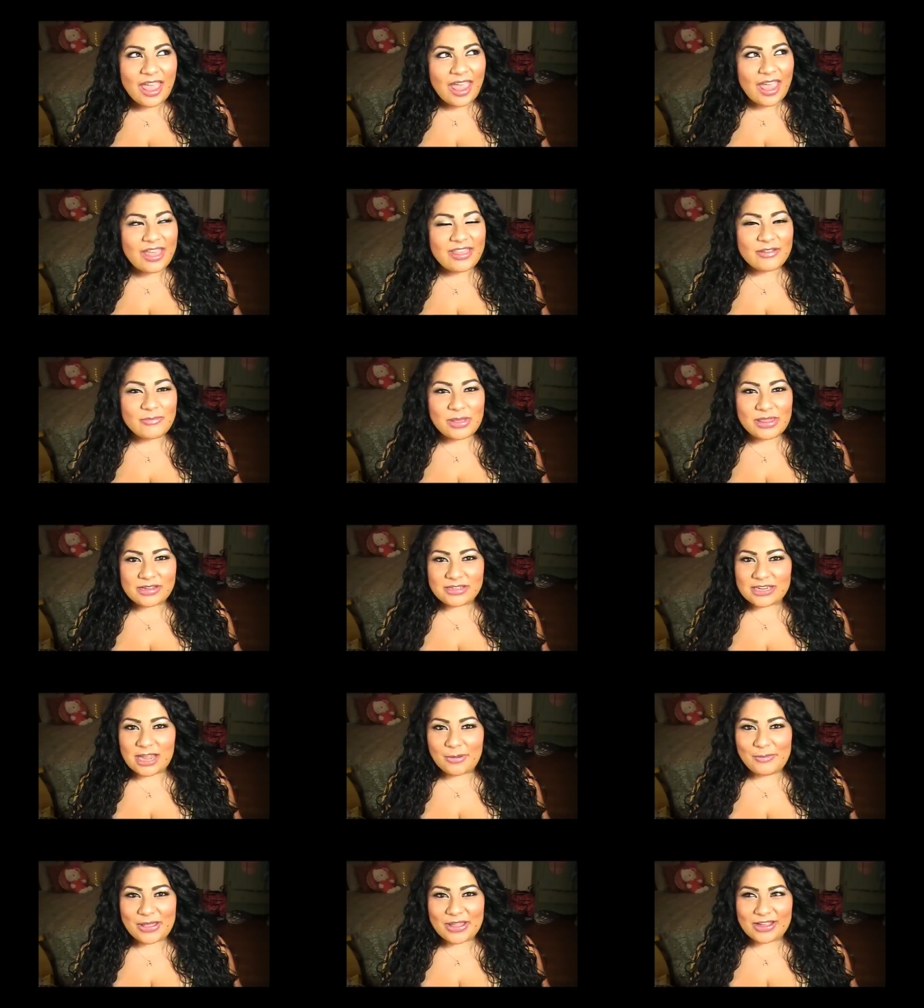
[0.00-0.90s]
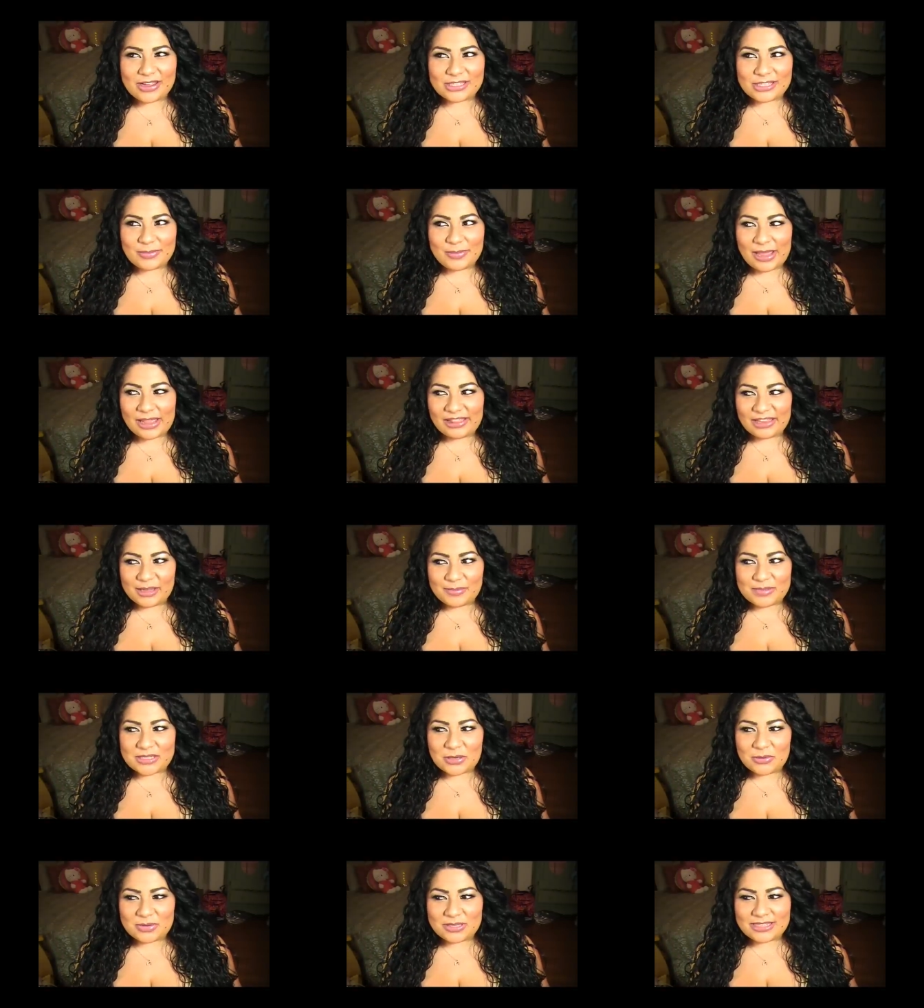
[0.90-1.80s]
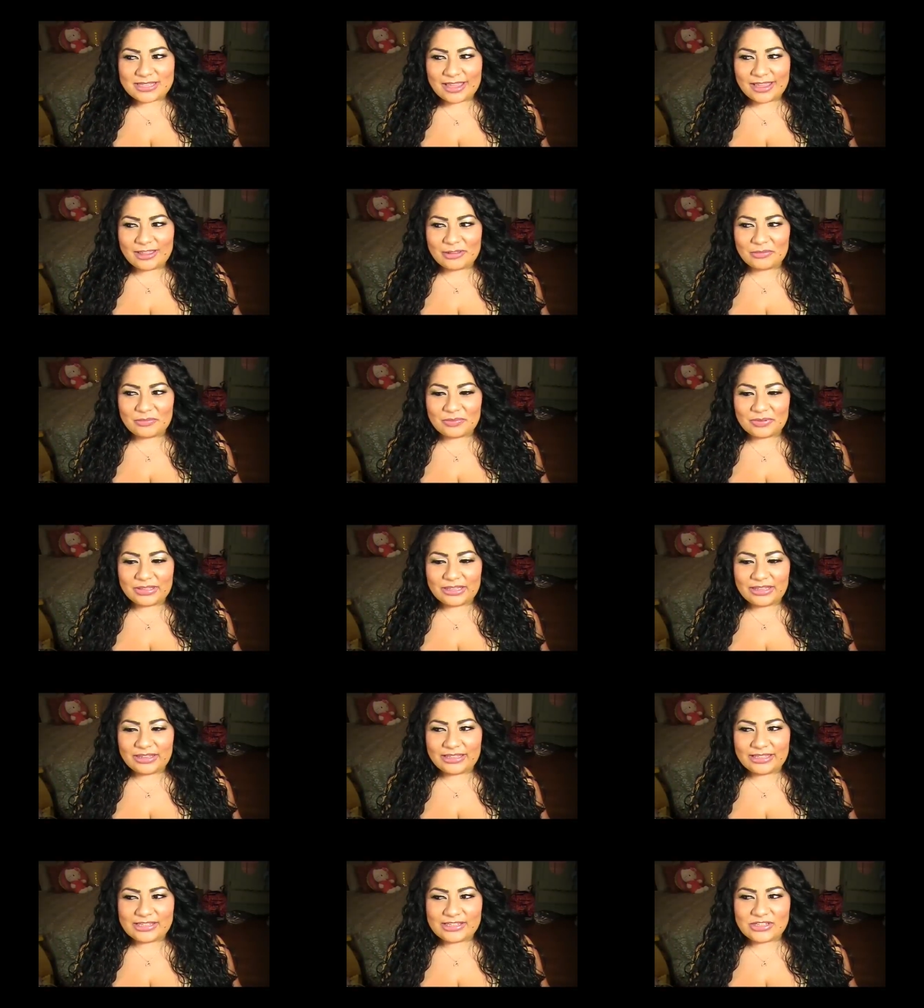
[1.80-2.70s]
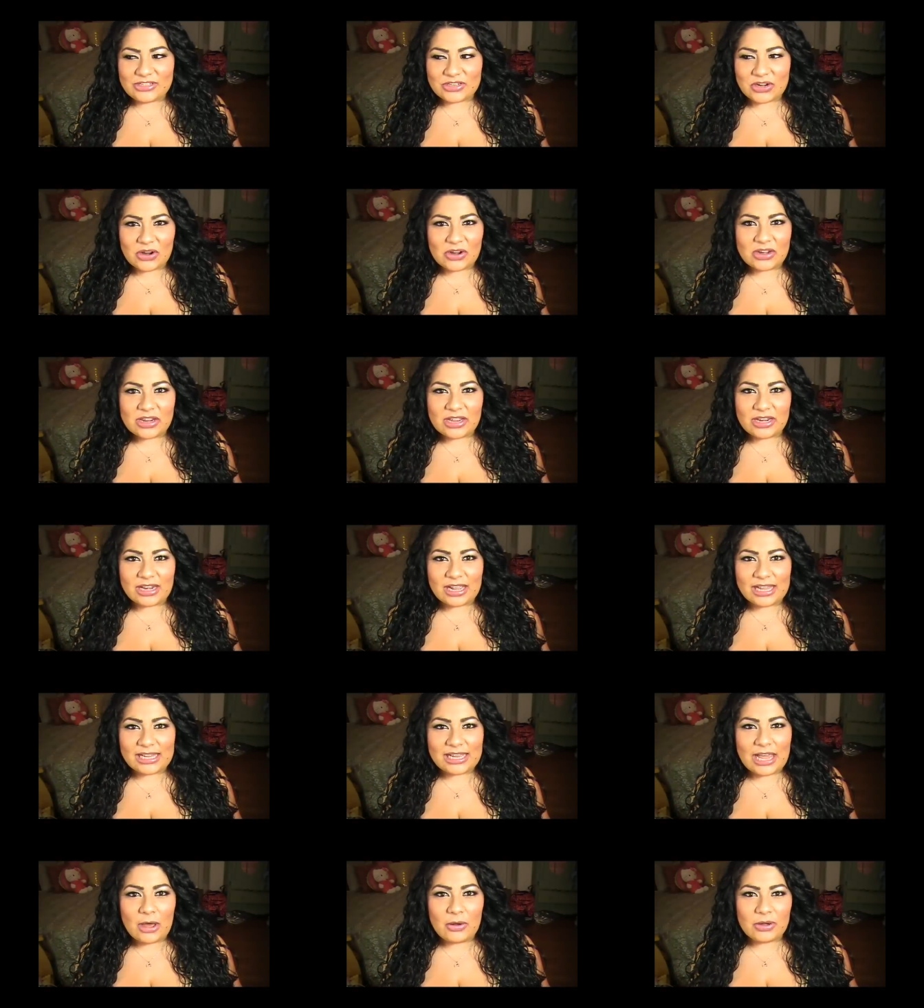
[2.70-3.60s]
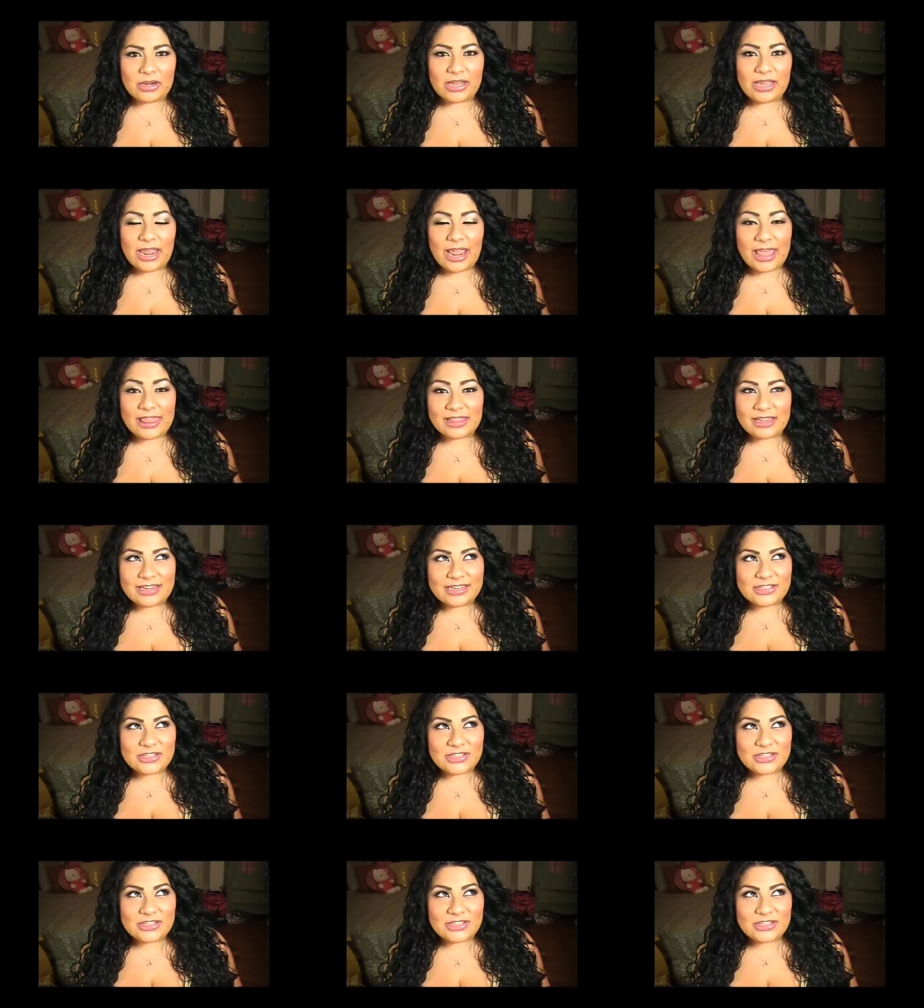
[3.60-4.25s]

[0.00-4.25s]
And then by the time I got to my lips, it was like completely dark and cloudy and then it